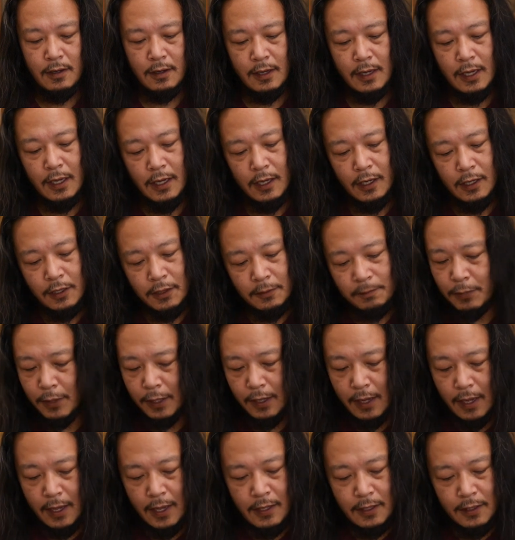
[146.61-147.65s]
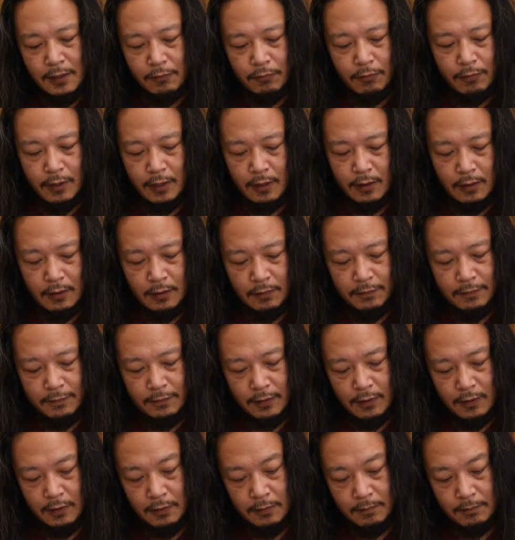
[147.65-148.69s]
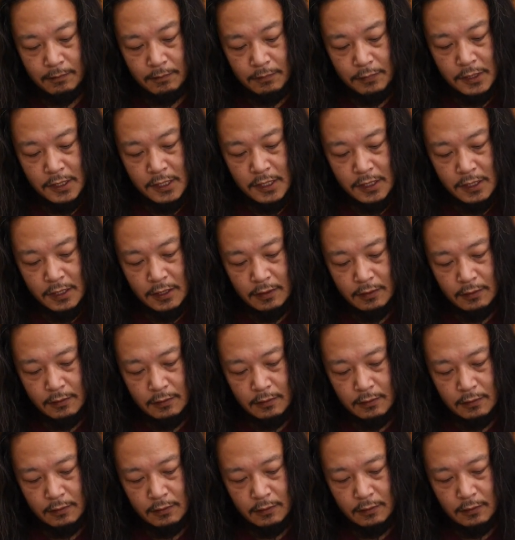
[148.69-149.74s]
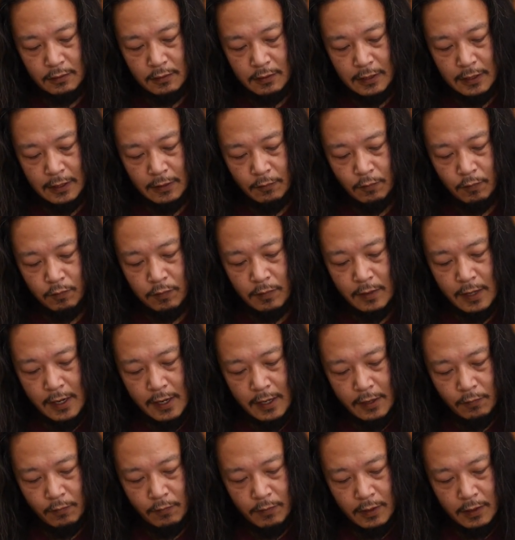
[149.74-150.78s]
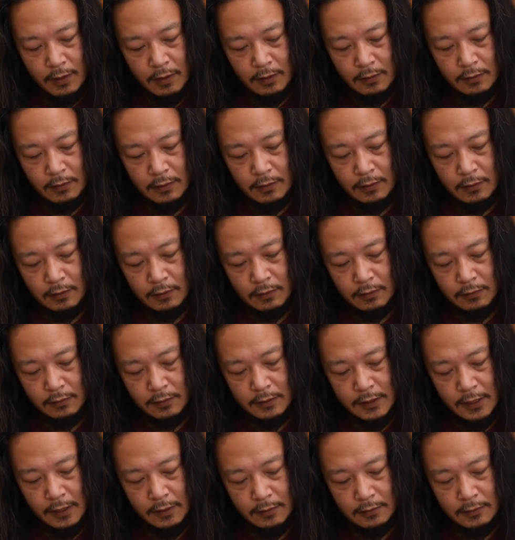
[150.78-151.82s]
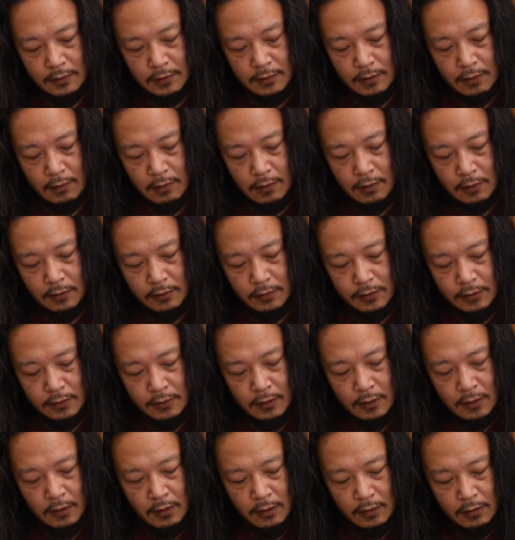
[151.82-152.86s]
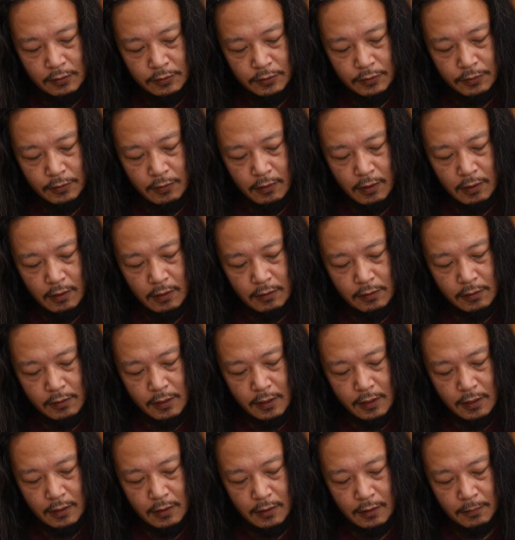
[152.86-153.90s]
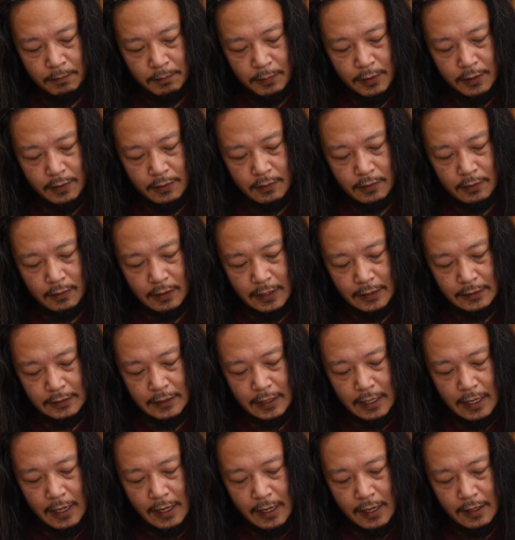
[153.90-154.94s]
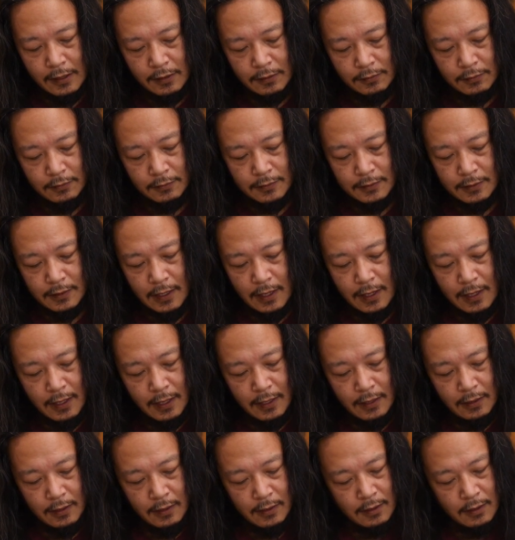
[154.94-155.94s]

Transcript: And it could be anywhere from here, like right where the tail starts, to all the way up here, like diagonal side.